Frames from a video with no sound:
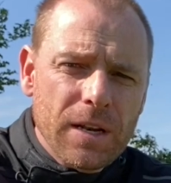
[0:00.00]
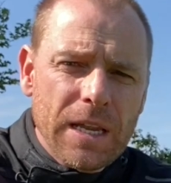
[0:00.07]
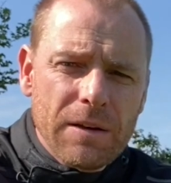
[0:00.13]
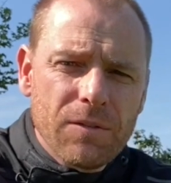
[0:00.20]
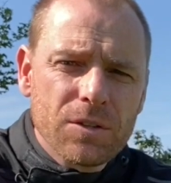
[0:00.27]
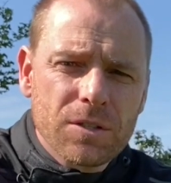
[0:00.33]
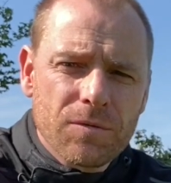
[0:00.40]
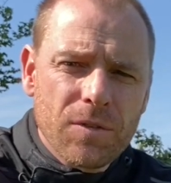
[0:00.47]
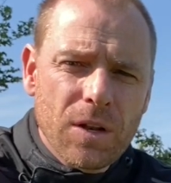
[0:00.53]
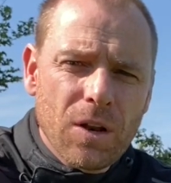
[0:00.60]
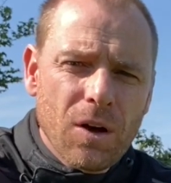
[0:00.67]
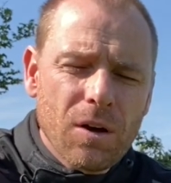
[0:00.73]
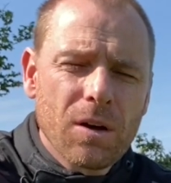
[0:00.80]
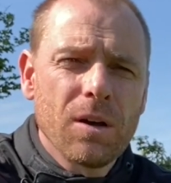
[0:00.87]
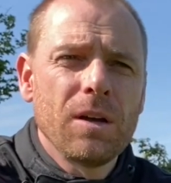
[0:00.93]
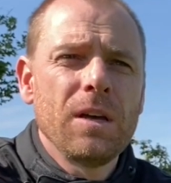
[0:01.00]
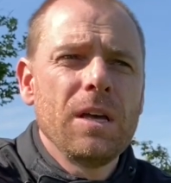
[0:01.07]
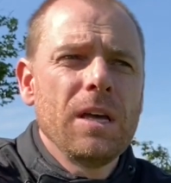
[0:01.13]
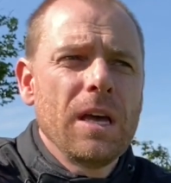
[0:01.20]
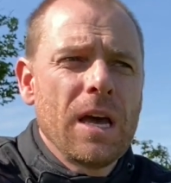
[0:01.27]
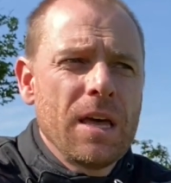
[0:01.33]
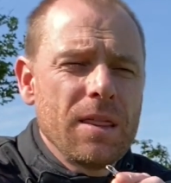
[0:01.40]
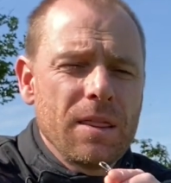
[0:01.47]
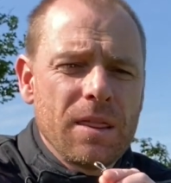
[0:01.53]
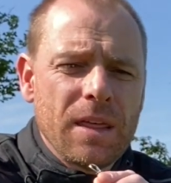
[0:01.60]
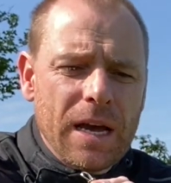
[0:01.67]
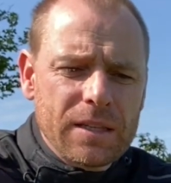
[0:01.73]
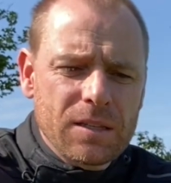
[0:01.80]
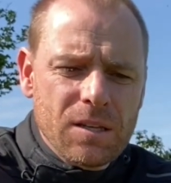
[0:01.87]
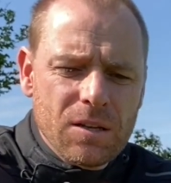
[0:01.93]
levels of the lock, and
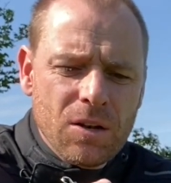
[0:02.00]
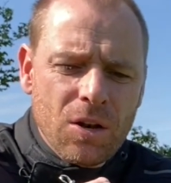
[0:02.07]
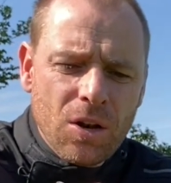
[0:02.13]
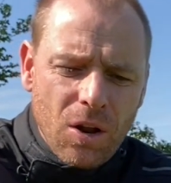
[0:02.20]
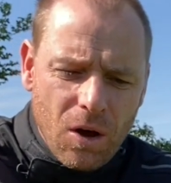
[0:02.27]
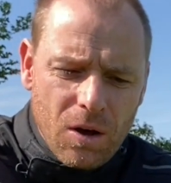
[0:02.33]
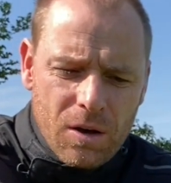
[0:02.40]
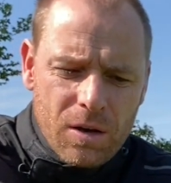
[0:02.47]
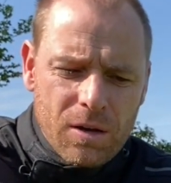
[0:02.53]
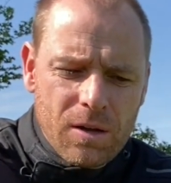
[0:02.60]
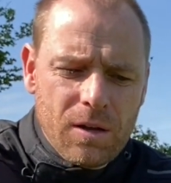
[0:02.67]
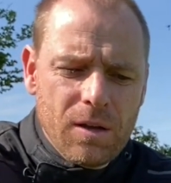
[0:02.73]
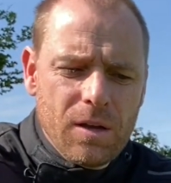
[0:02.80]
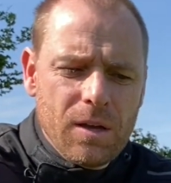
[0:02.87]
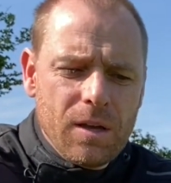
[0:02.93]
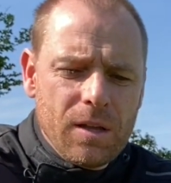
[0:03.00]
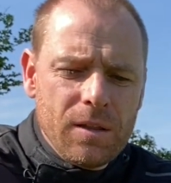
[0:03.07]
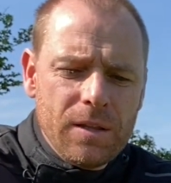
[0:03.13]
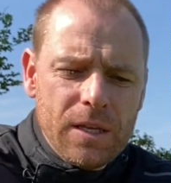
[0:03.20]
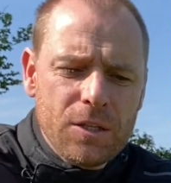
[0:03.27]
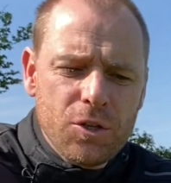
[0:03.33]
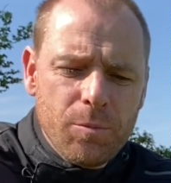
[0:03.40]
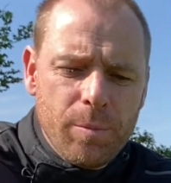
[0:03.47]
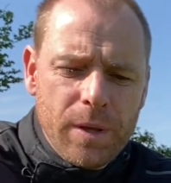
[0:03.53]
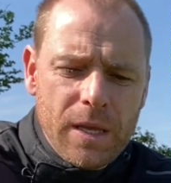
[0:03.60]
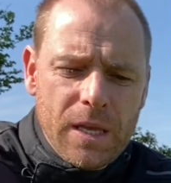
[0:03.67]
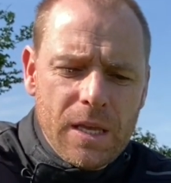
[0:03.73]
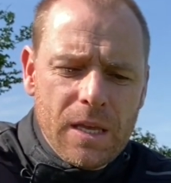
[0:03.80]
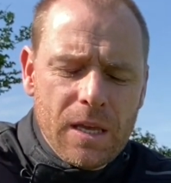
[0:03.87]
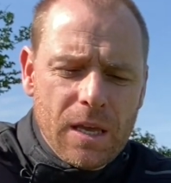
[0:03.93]
that lock need to
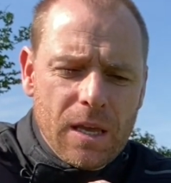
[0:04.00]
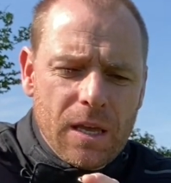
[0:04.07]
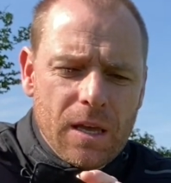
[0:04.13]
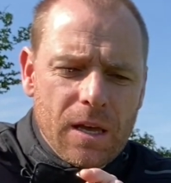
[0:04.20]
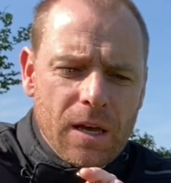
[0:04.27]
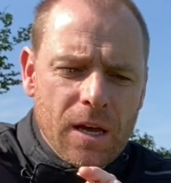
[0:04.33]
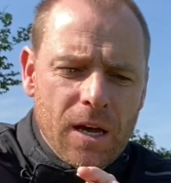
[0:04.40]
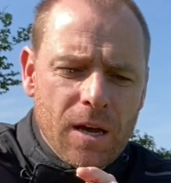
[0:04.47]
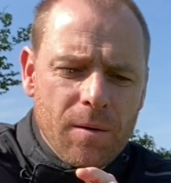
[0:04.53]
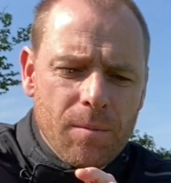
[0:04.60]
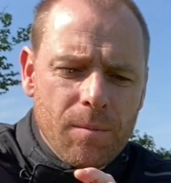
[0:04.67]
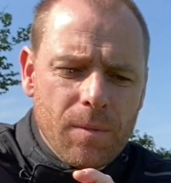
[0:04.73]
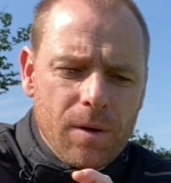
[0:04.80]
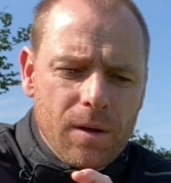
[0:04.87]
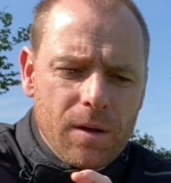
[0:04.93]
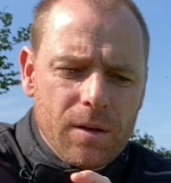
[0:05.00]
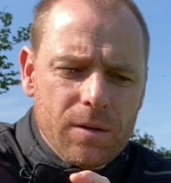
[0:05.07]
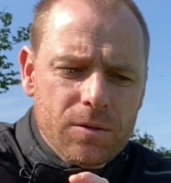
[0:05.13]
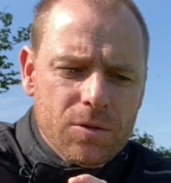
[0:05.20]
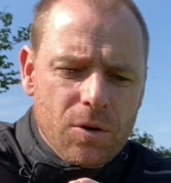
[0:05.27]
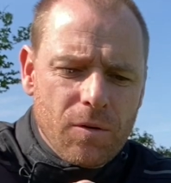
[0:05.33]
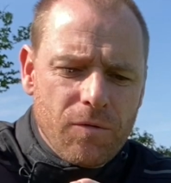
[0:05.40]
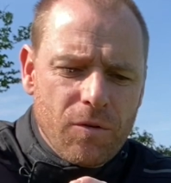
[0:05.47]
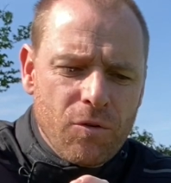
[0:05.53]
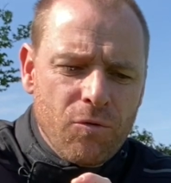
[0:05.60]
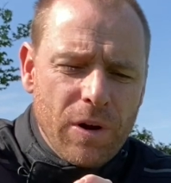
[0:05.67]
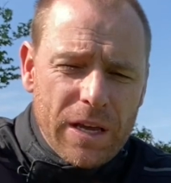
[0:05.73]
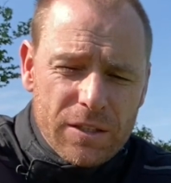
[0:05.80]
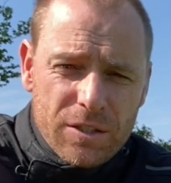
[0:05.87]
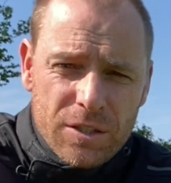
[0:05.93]
be sort of
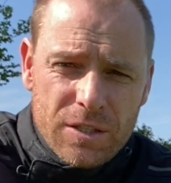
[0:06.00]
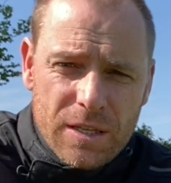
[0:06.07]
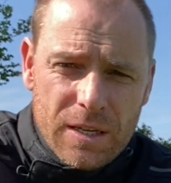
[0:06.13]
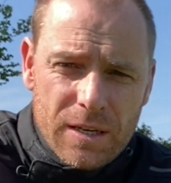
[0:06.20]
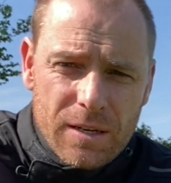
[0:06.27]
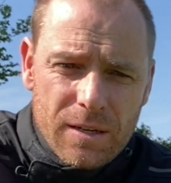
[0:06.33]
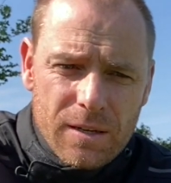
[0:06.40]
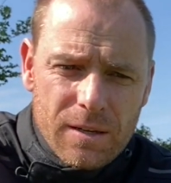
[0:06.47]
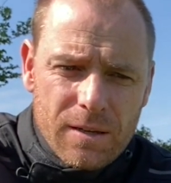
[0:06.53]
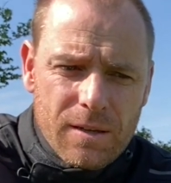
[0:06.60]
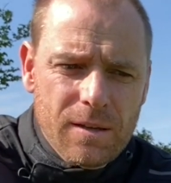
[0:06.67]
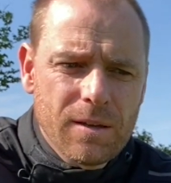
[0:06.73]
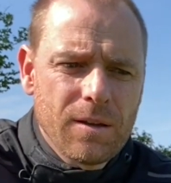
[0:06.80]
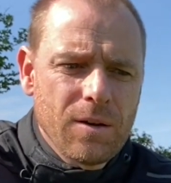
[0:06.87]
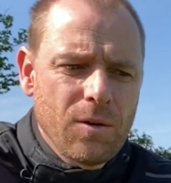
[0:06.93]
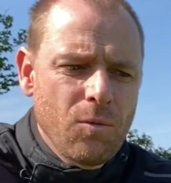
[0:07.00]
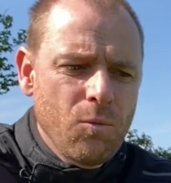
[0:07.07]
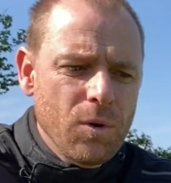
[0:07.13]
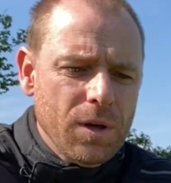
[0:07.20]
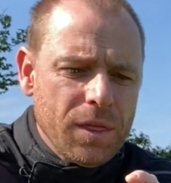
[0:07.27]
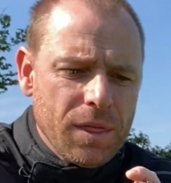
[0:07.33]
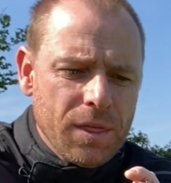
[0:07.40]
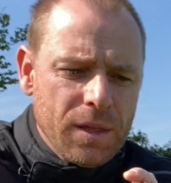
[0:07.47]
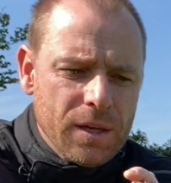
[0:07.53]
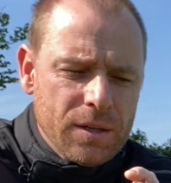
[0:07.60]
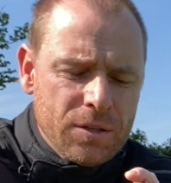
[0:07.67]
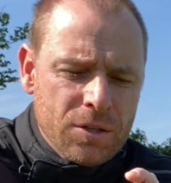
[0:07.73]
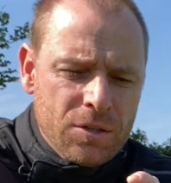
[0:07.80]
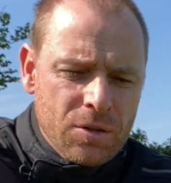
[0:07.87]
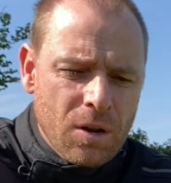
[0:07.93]
registered with the
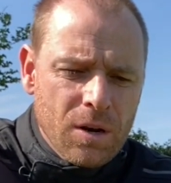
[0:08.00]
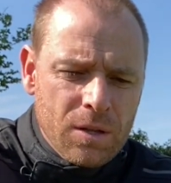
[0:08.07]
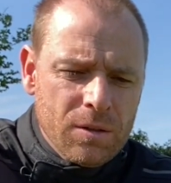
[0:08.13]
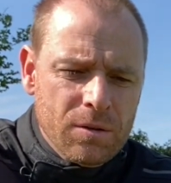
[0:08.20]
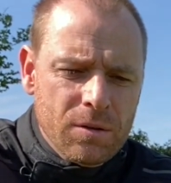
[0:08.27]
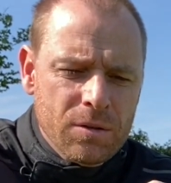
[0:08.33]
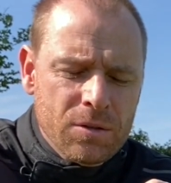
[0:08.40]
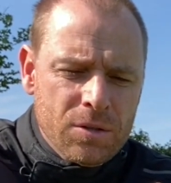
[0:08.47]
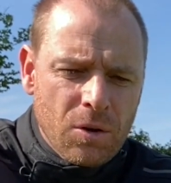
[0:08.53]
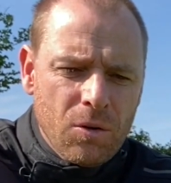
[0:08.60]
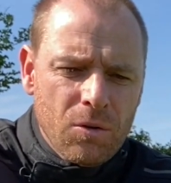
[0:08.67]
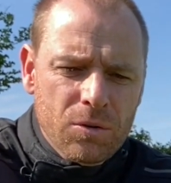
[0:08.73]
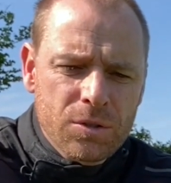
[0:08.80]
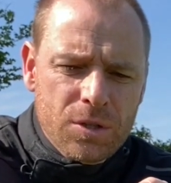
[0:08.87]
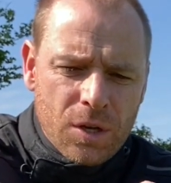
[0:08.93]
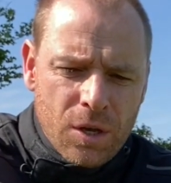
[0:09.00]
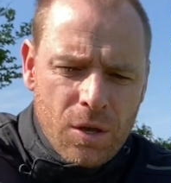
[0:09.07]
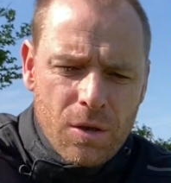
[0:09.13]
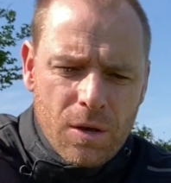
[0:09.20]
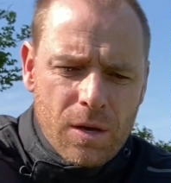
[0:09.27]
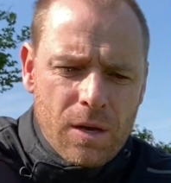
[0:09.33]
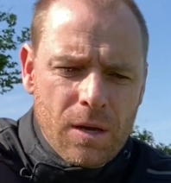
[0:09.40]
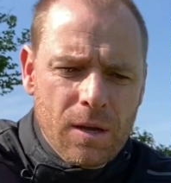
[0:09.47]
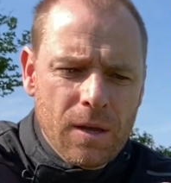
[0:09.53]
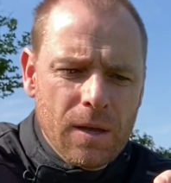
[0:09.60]
Sold Secure